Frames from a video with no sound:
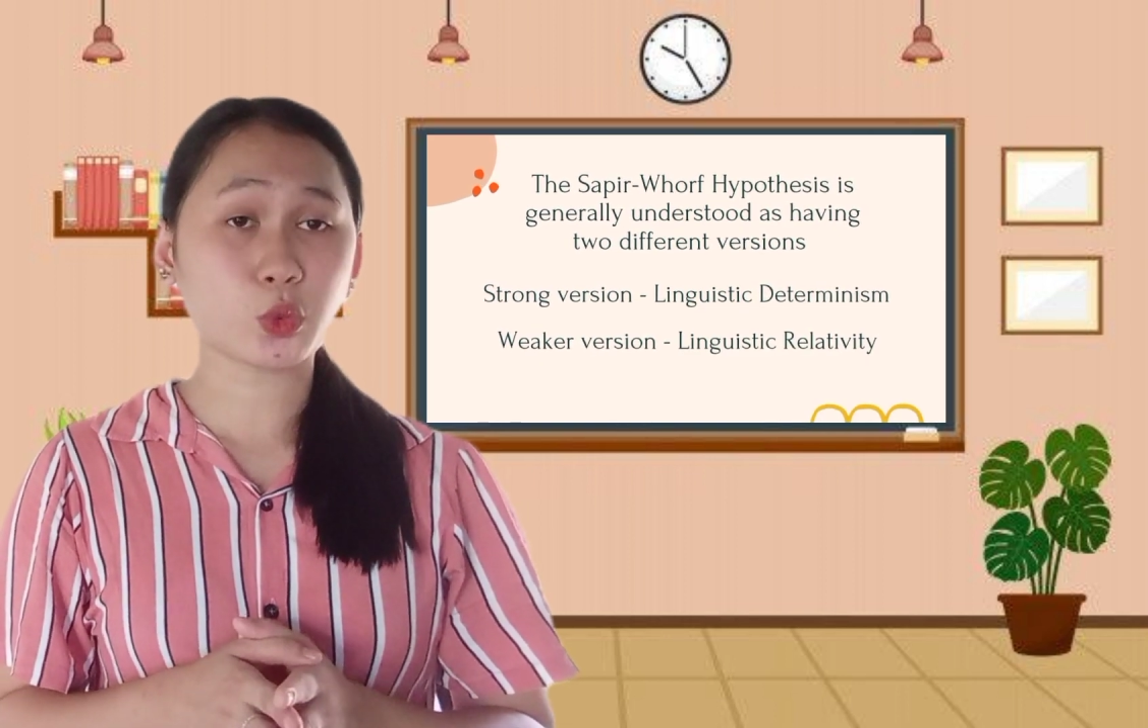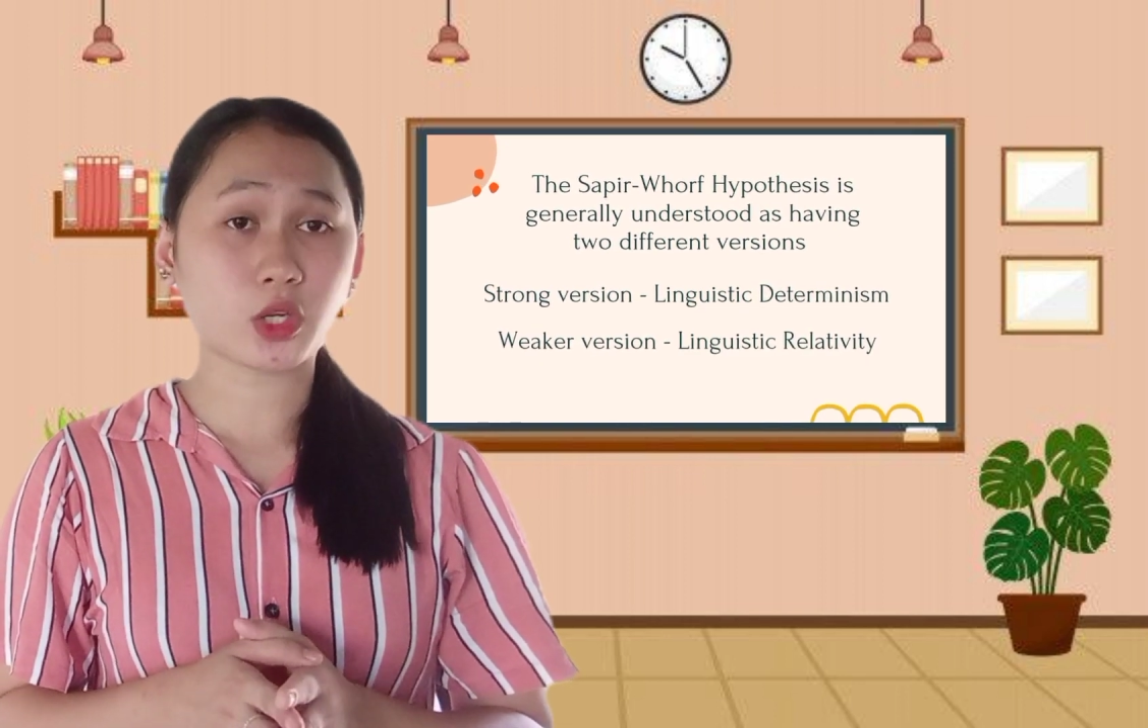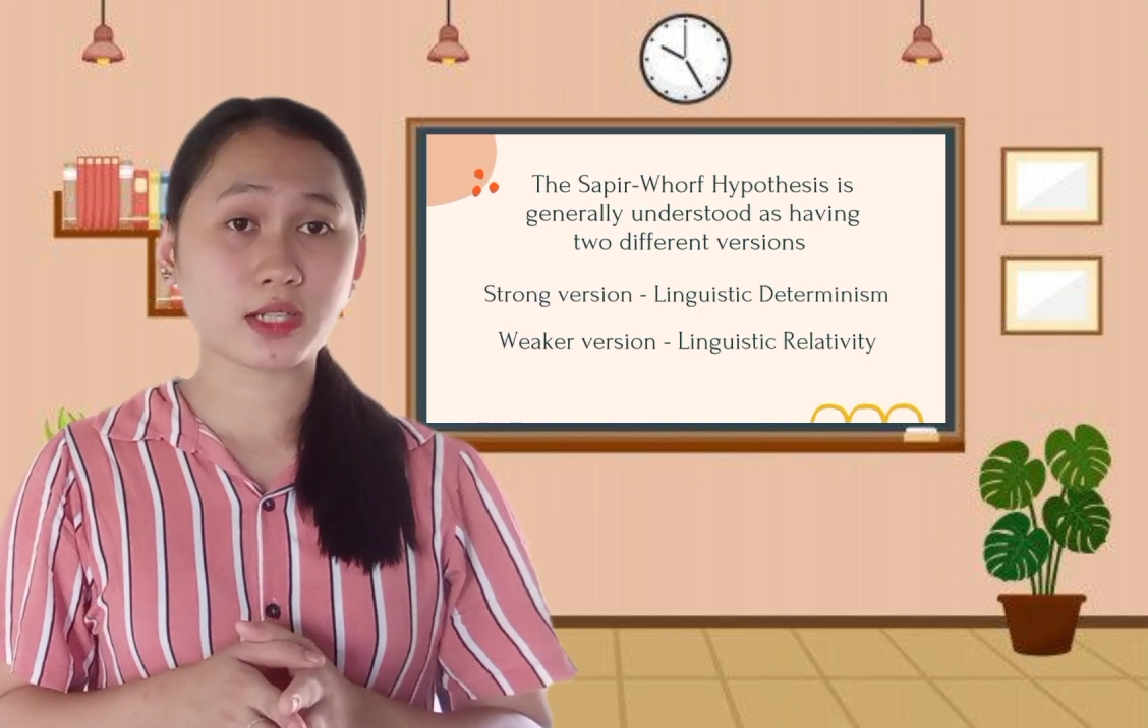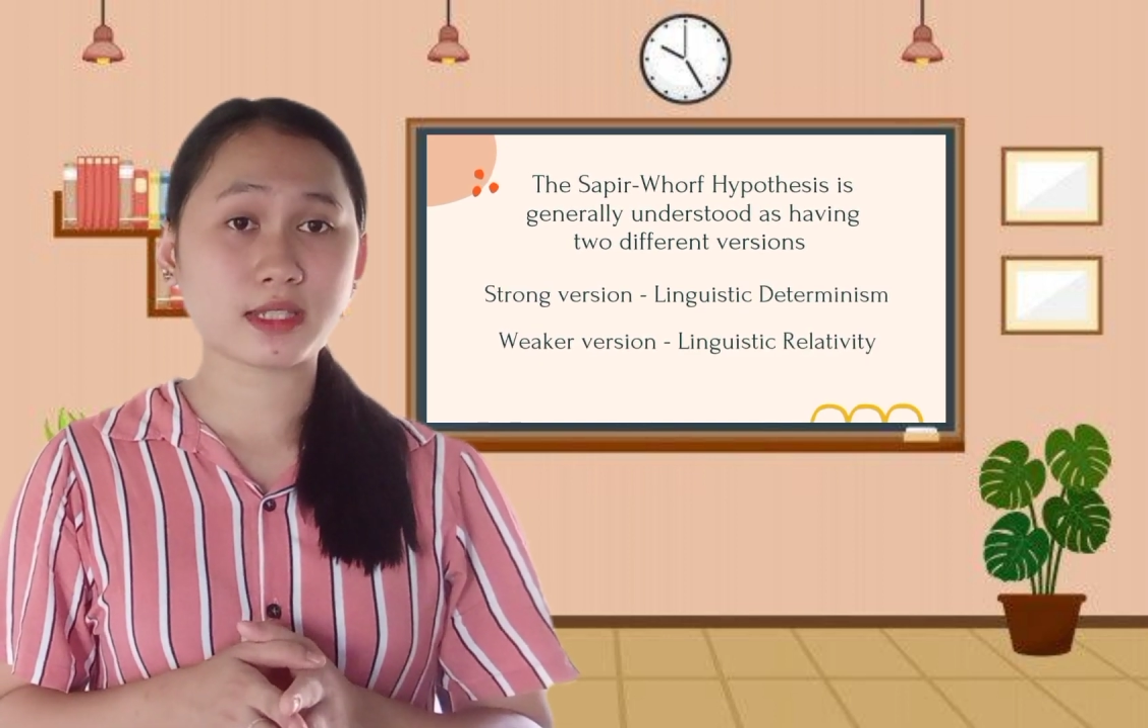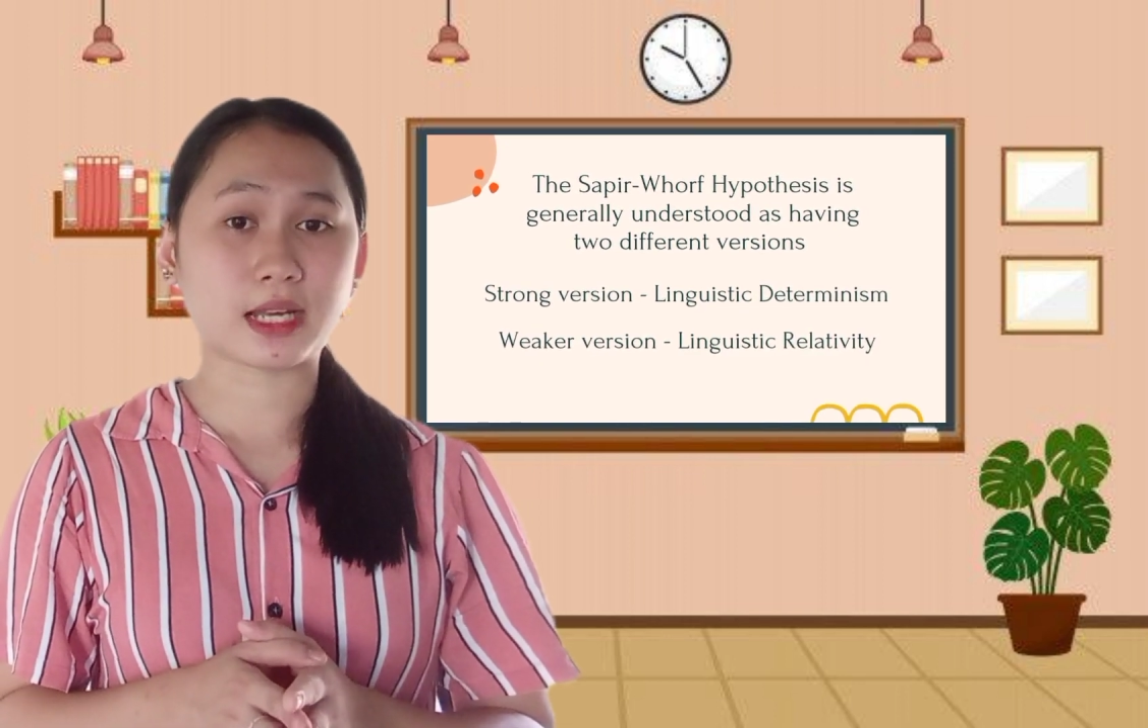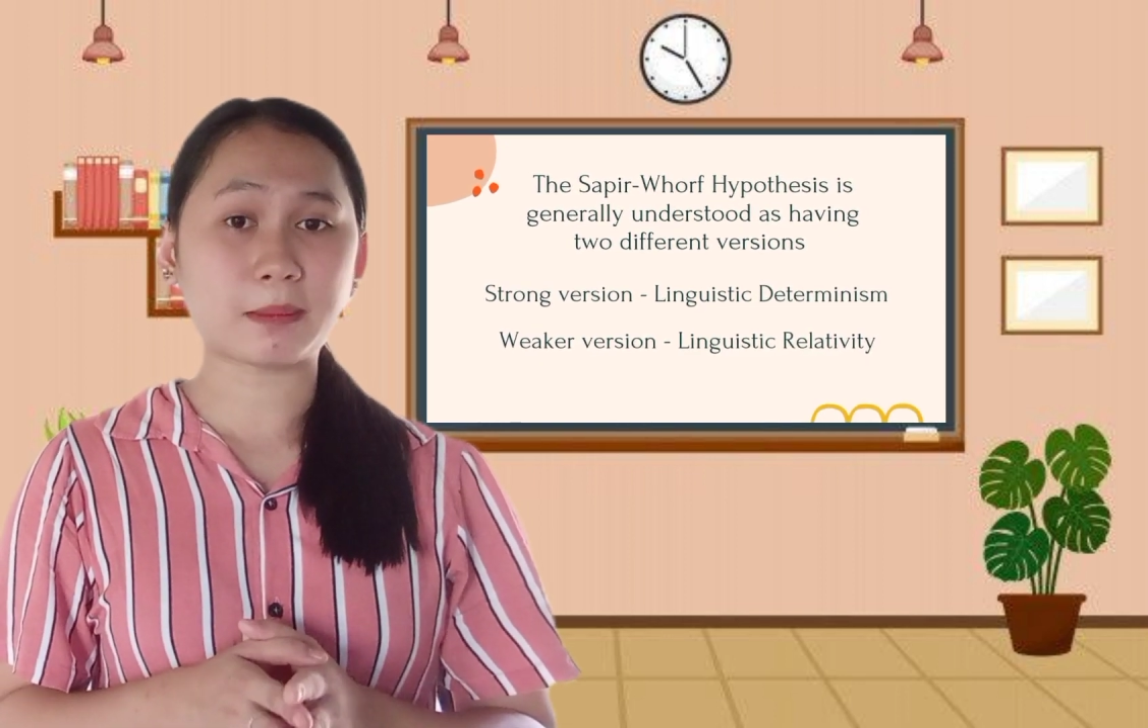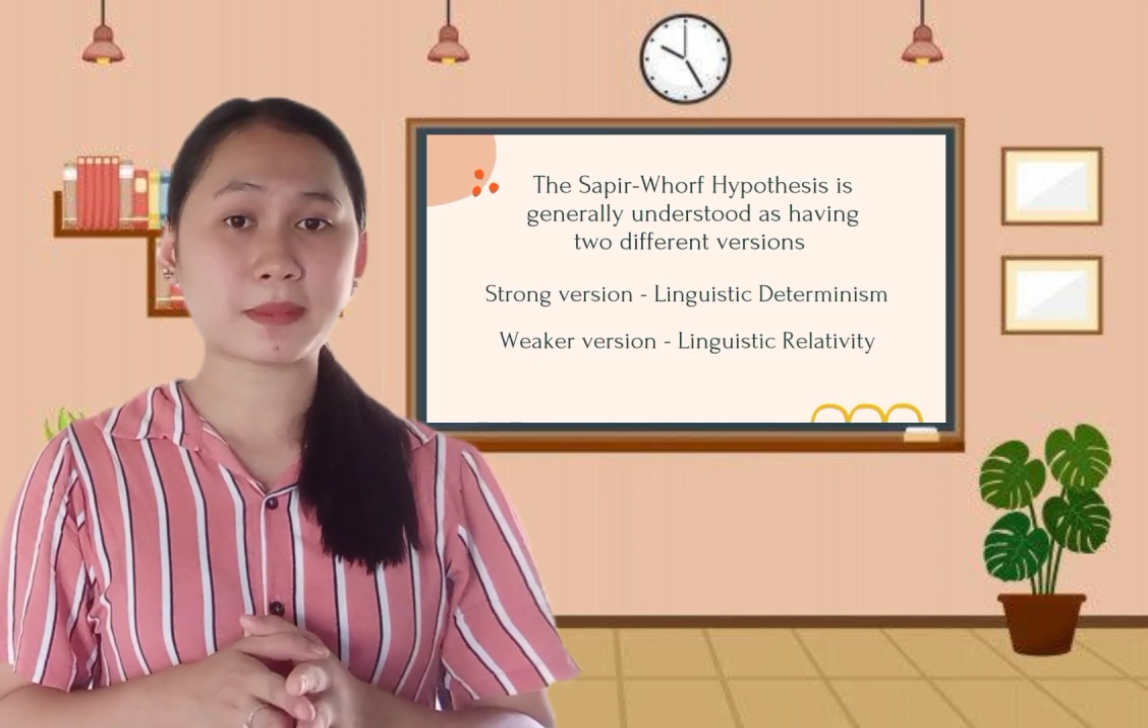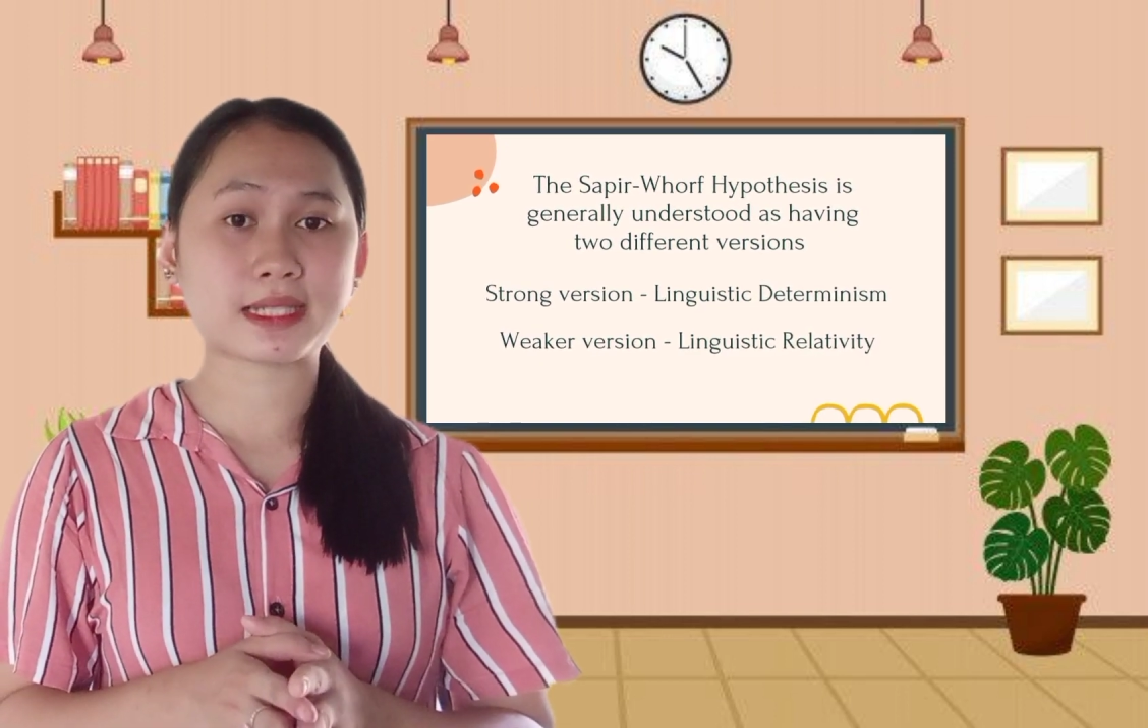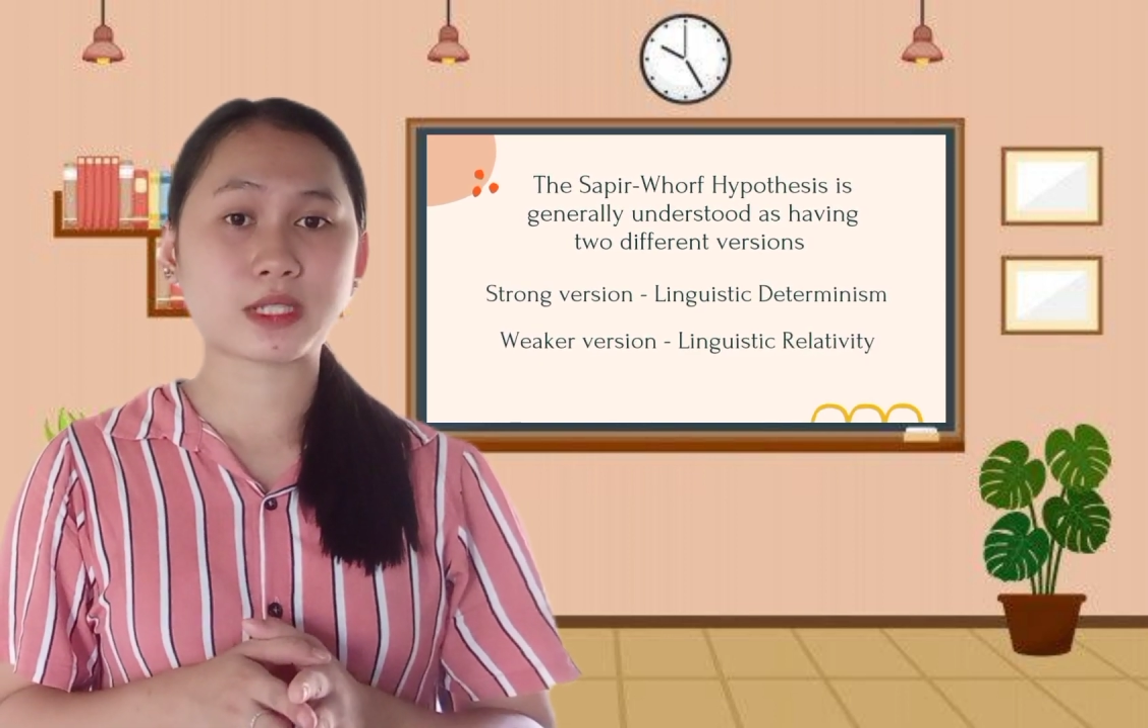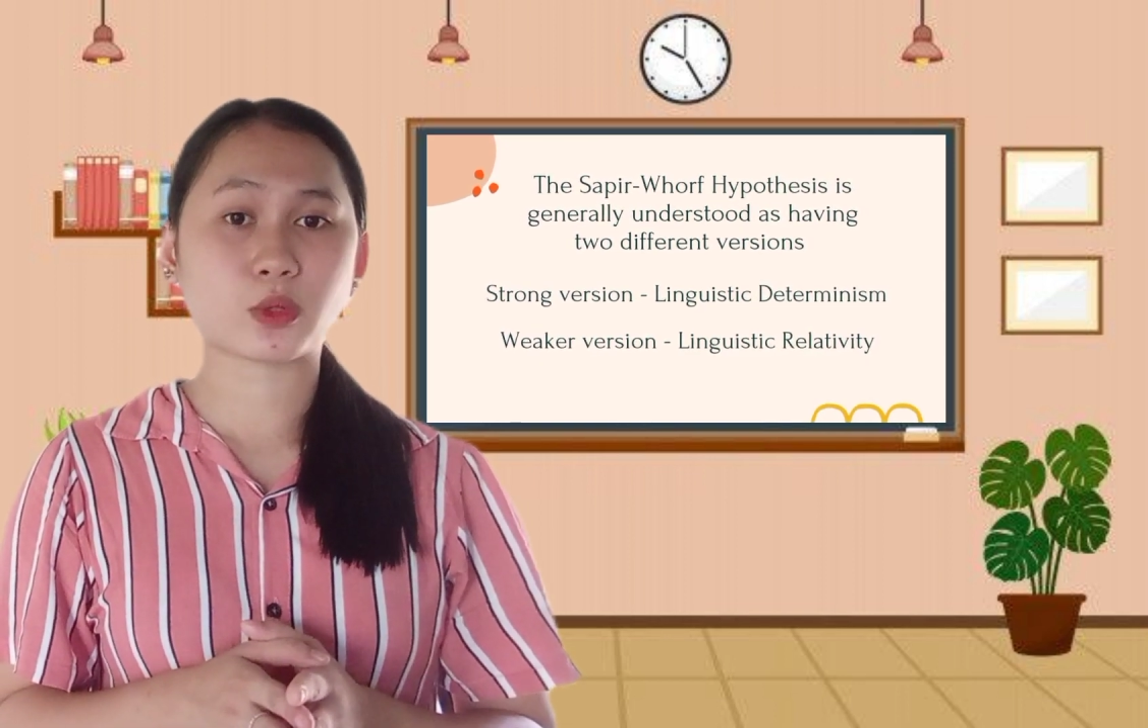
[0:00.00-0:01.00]
two
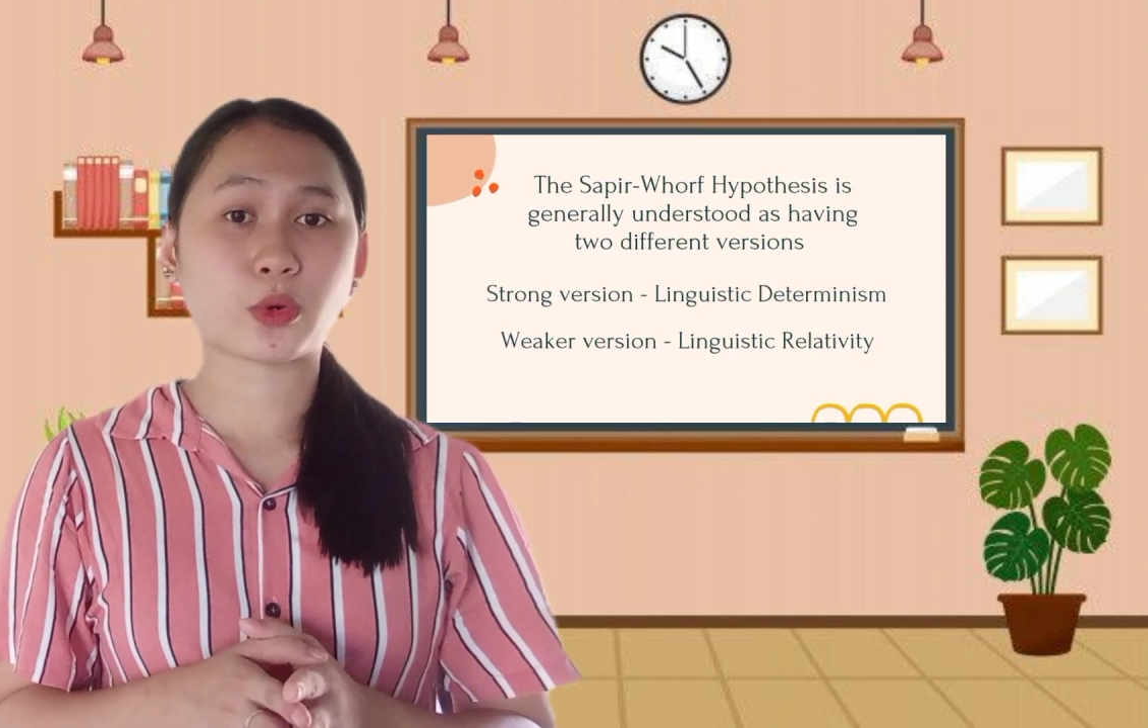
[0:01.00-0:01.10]
concepts,